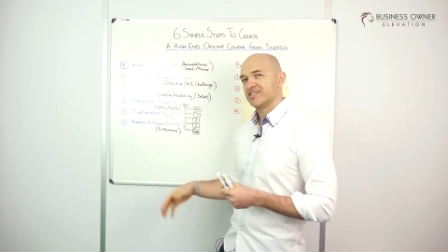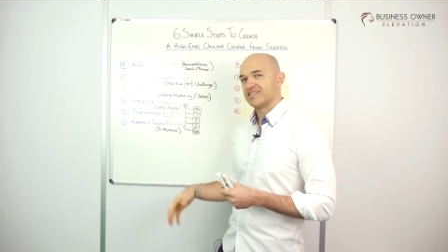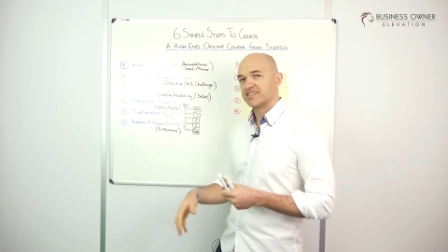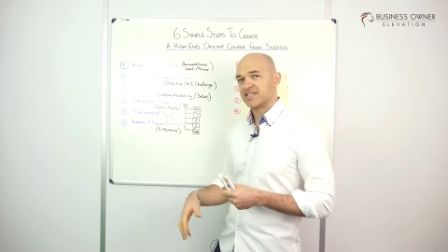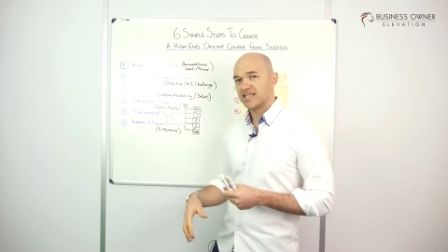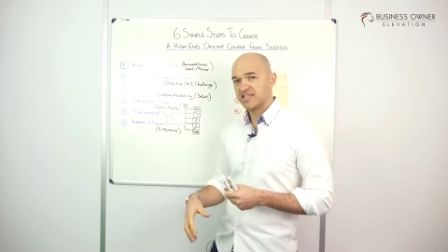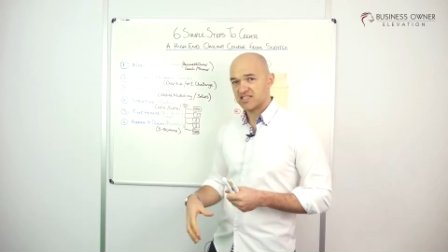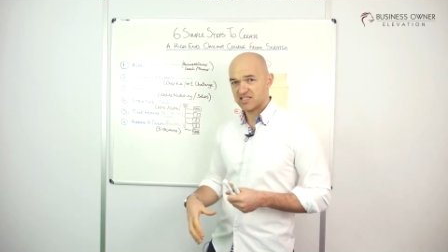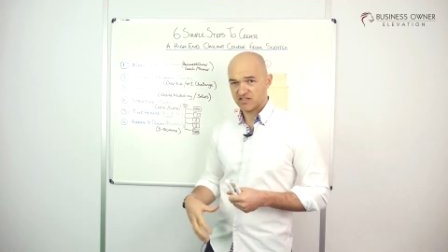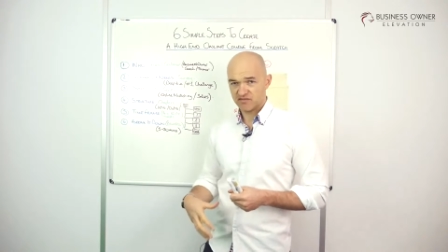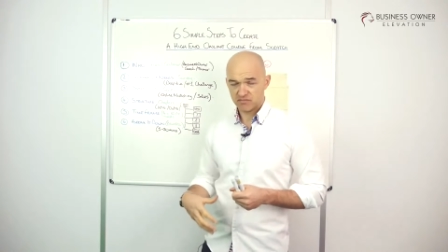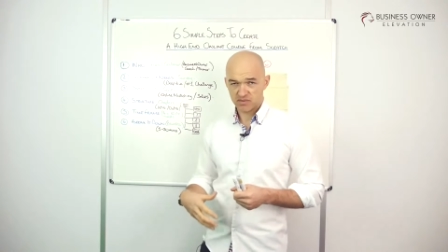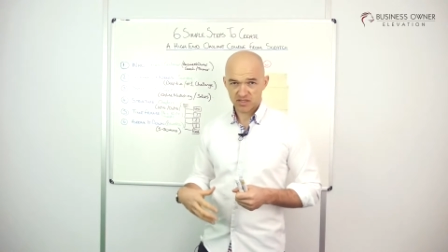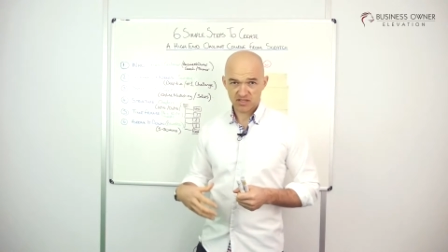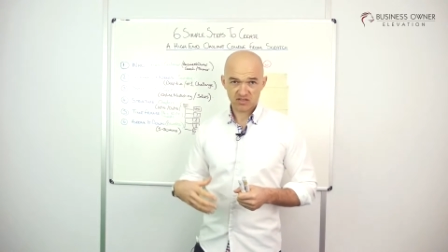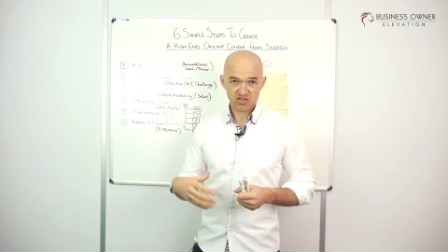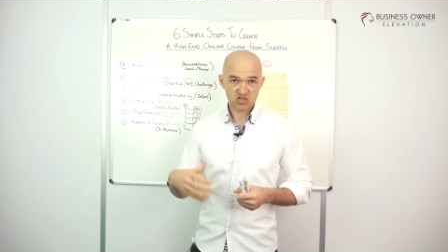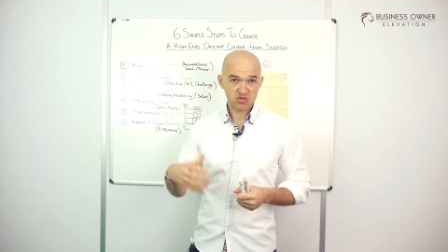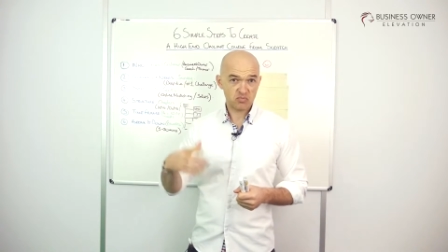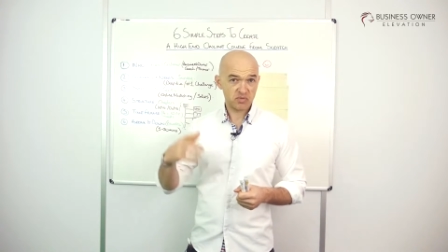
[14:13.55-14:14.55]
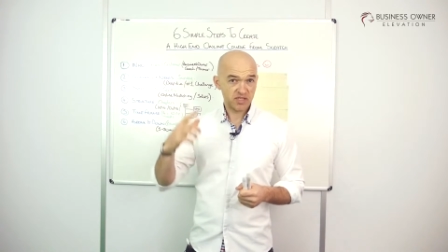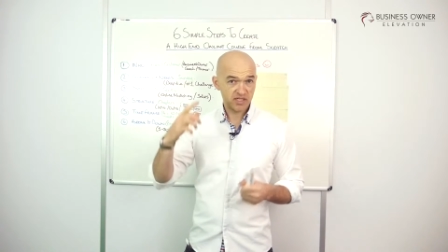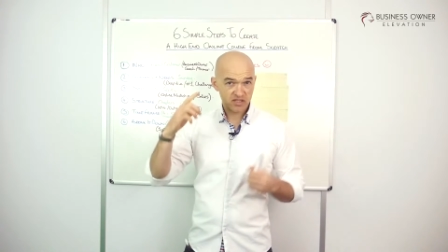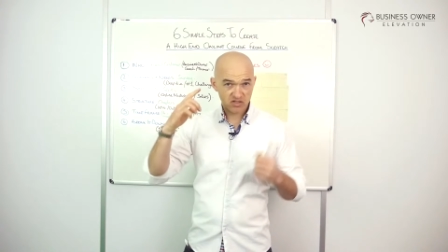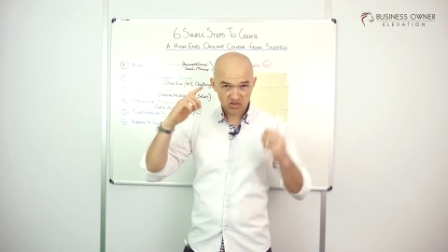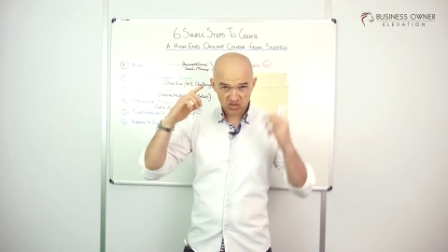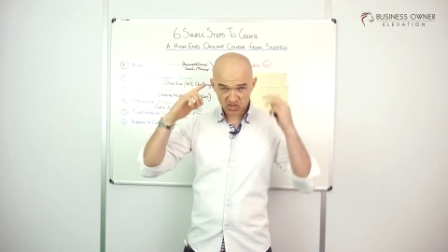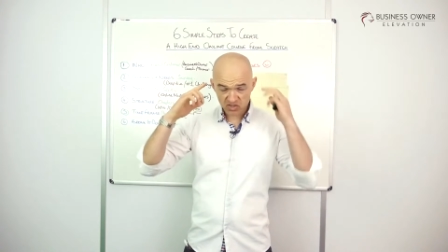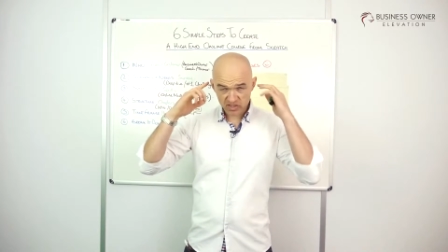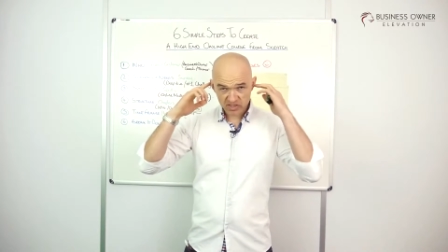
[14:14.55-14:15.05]
intensive, because somebody
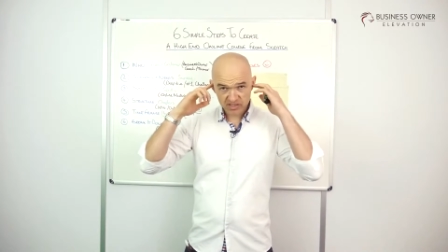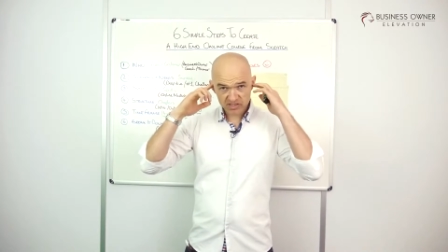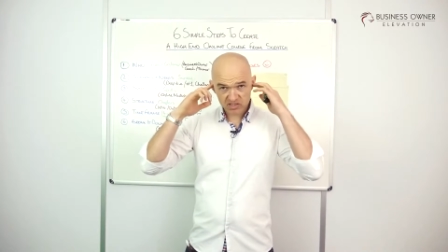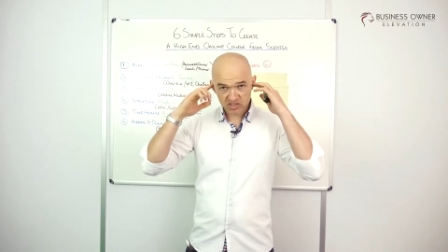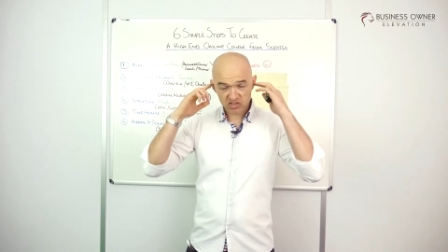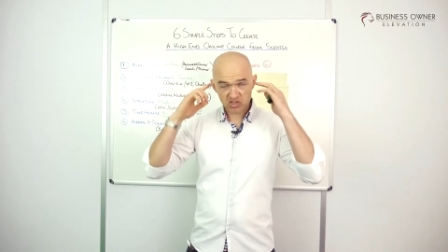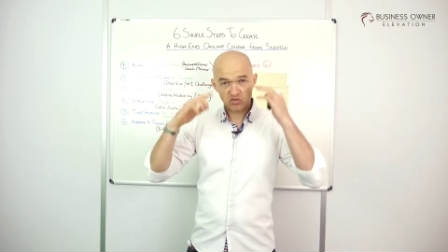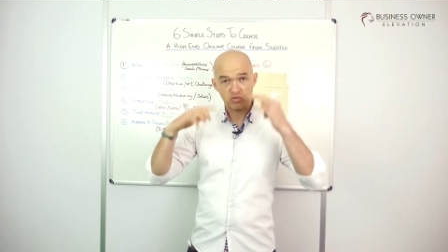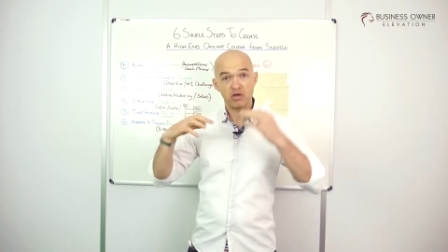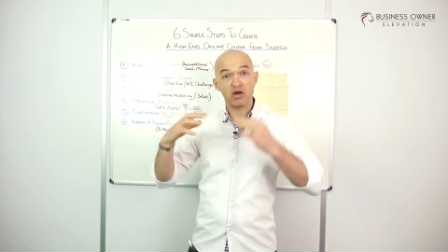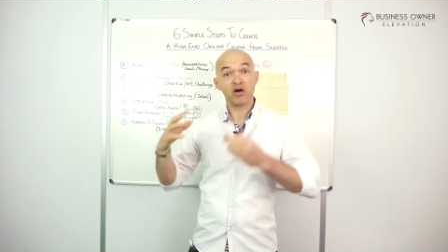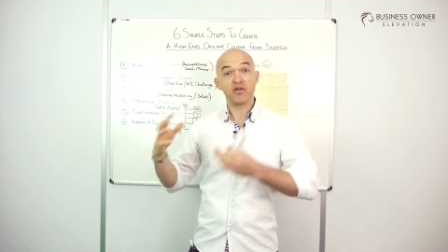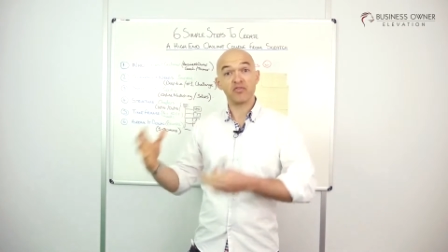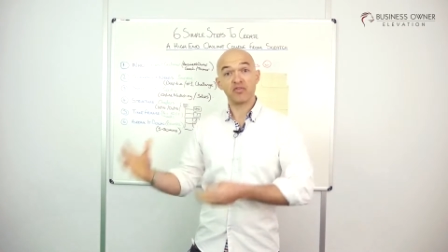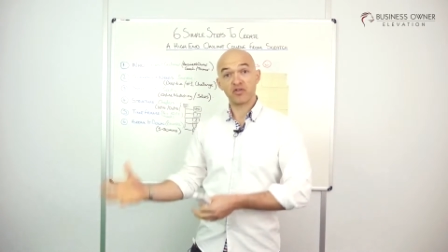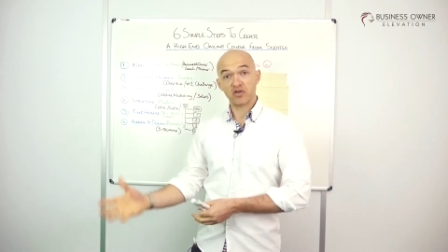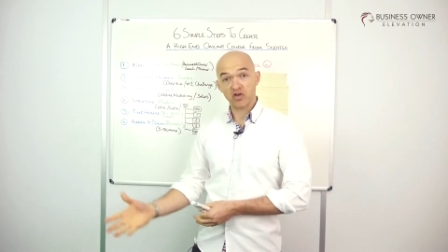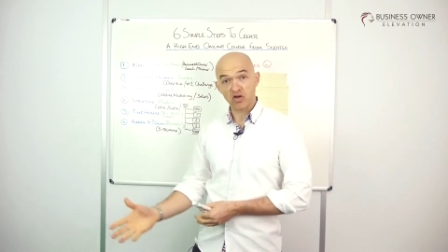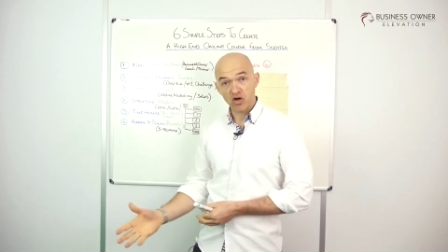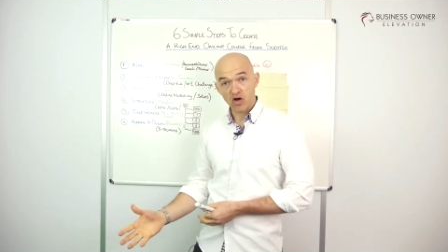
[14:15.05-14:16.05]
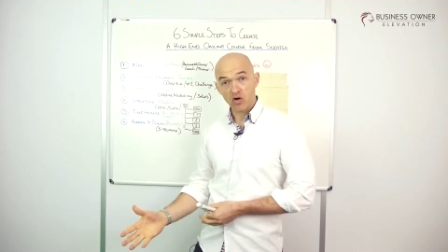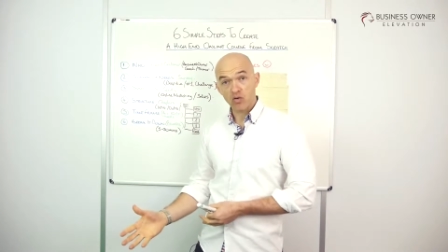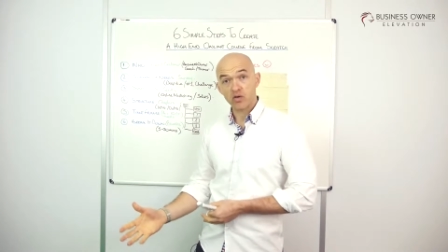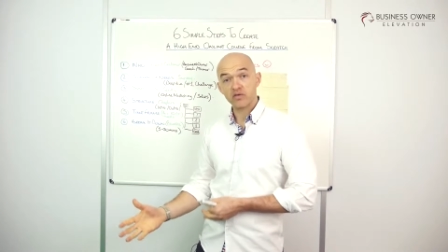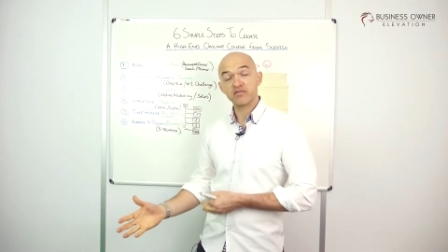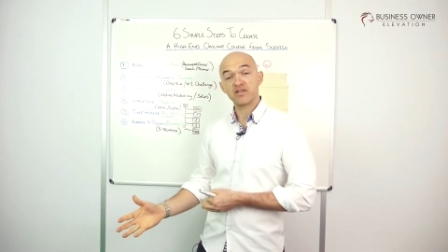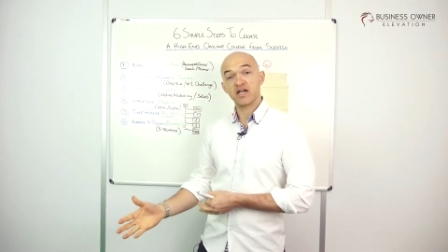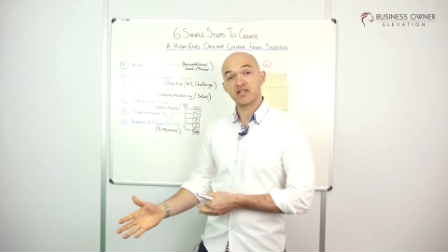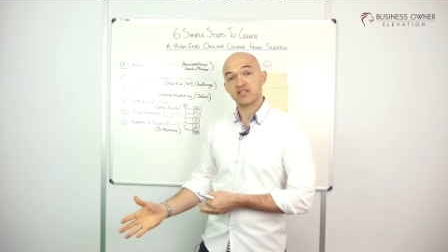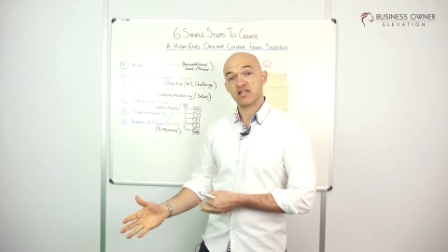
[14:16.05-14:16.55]
can just listen to it on the go
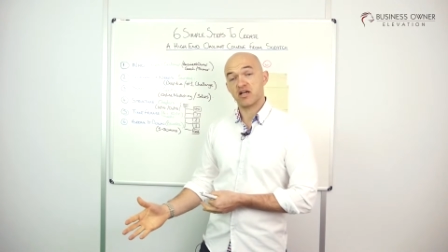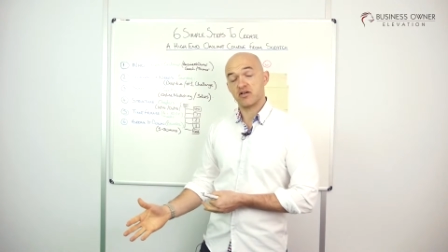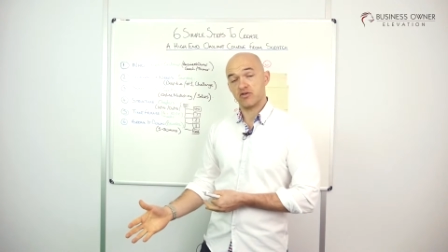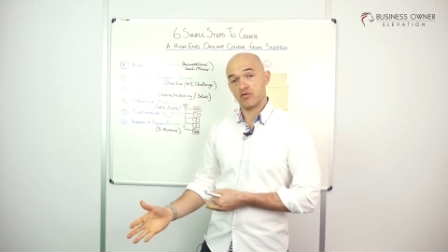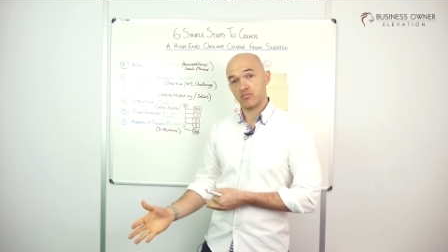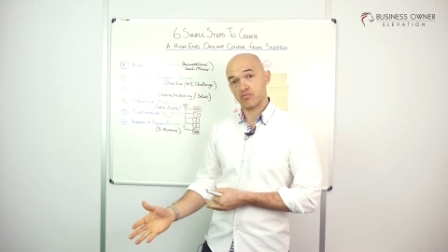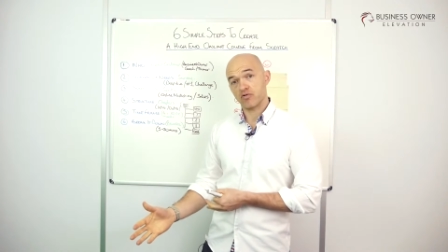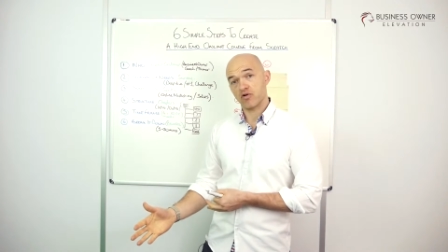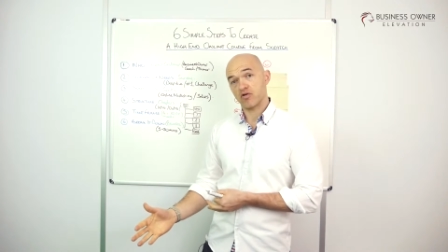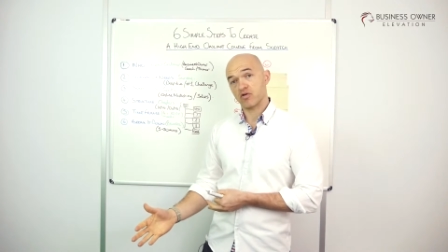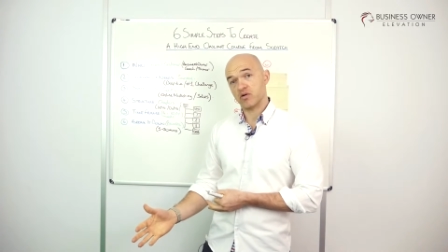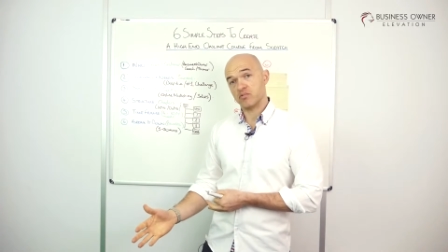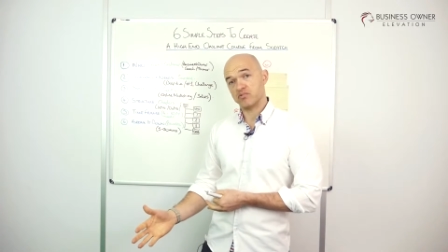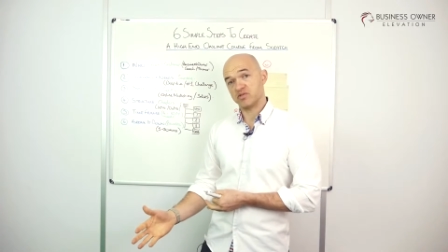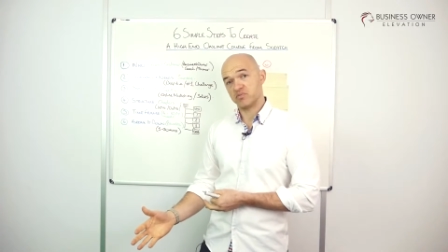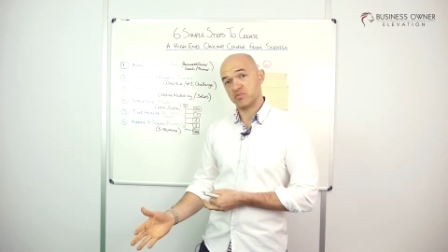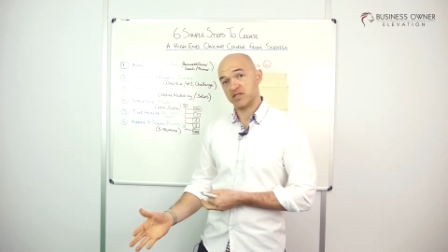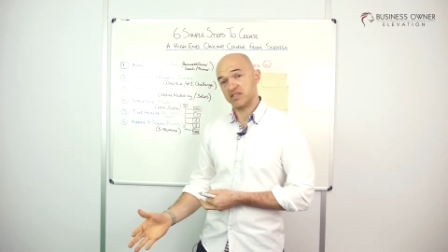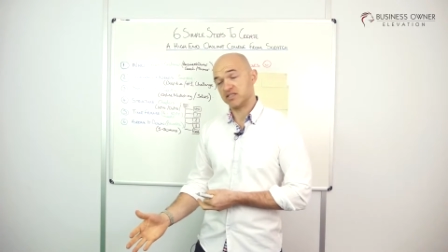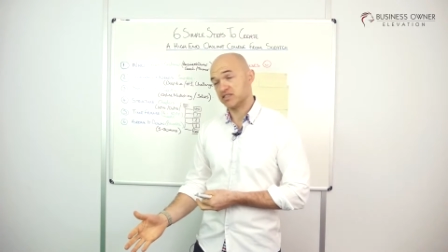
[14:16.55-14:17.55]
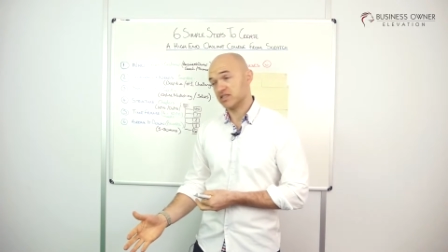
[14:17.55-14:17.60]
if that's how your program is being